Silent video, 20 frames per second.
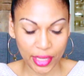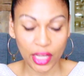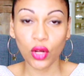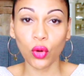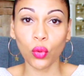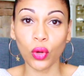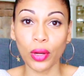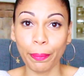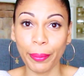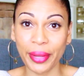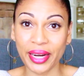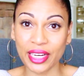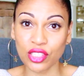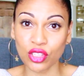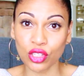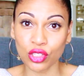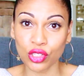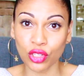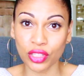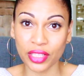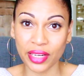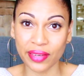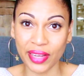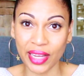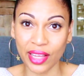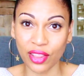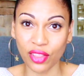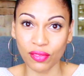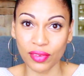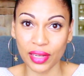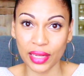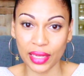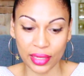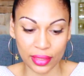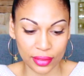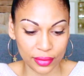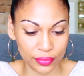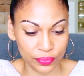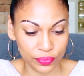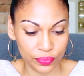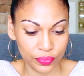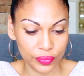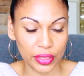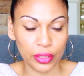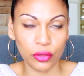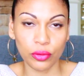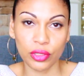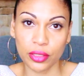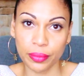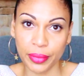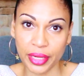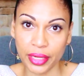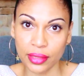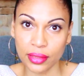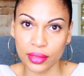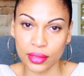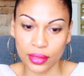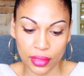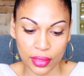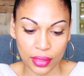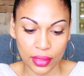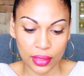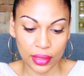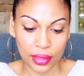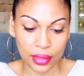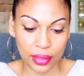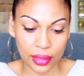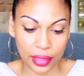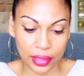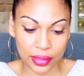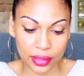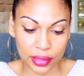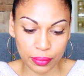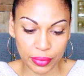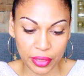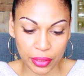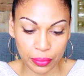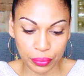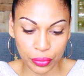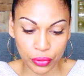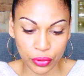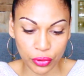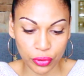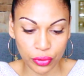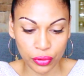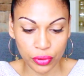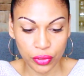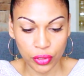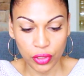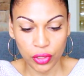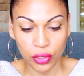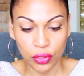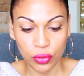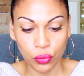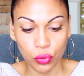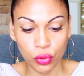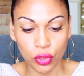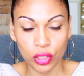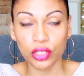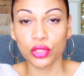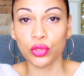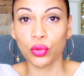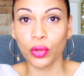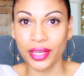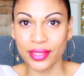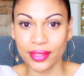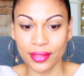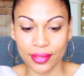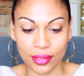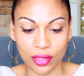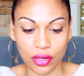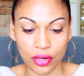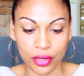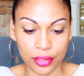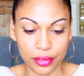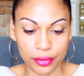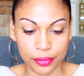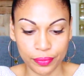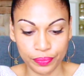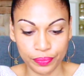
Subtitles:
O el perezoso trabaja doble, which means lazy people work twice as hard.